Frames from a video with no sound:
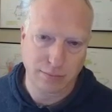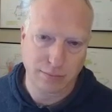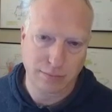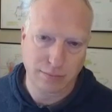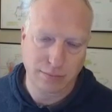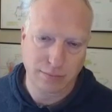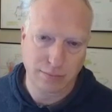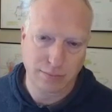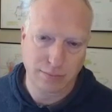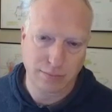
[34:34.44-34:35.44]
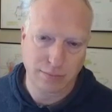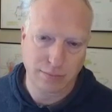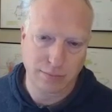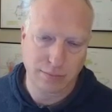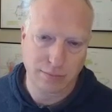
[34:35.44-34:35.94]

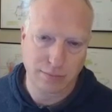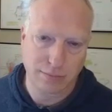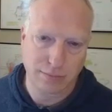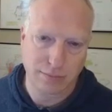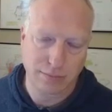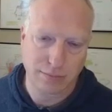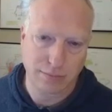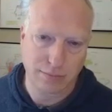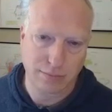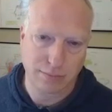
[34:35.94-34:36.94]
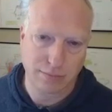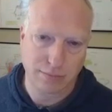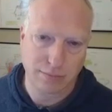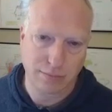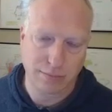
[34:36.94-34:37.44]

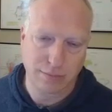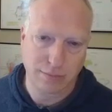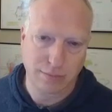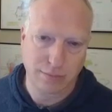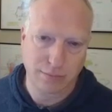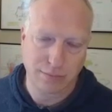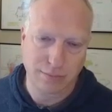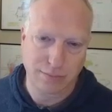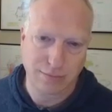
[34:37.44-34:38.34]
(not speaking)